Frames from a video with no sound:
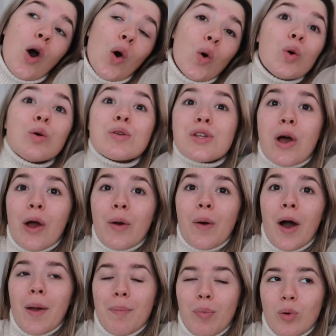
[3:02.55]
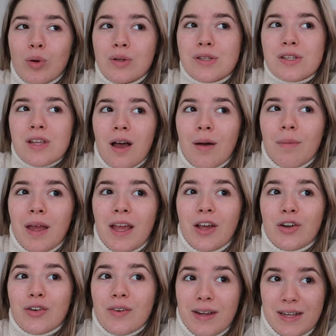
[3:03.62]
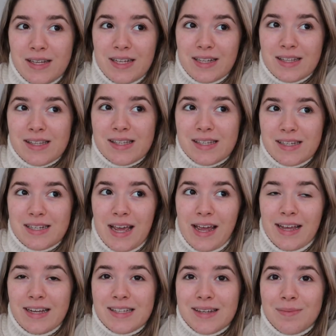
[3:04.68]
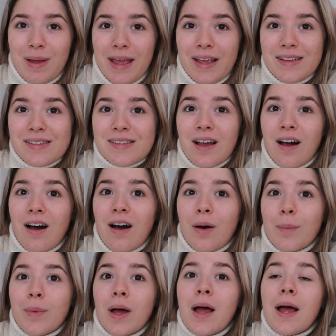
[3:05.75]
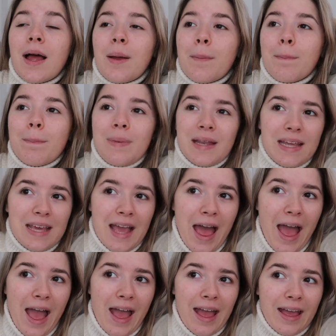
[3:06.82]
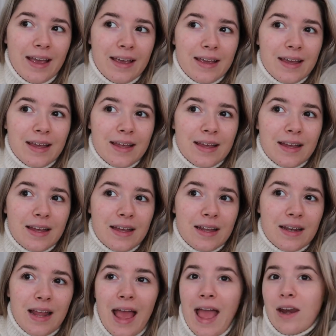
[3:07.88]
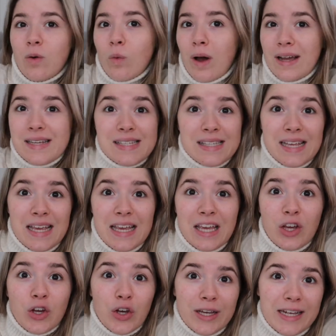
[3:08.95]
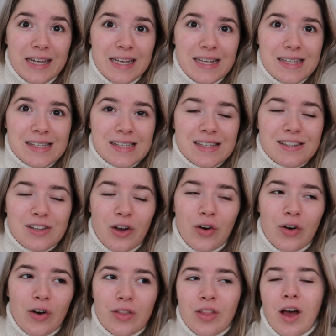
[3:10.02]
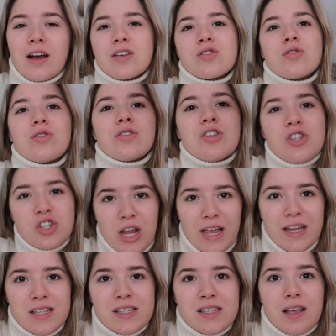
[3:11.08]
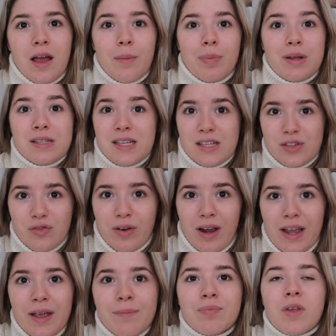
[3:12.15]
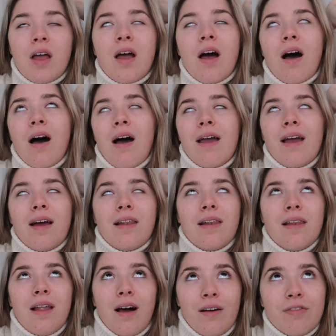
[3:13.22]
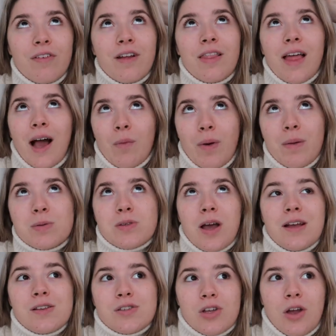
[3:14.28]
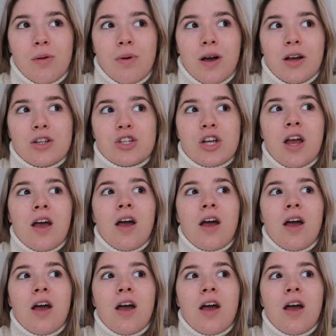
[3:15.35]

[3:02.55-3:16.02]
also i bought some ingredients today to bake some mini egg nyc cookies uh, that i saw on jane's patisserie i love that website so much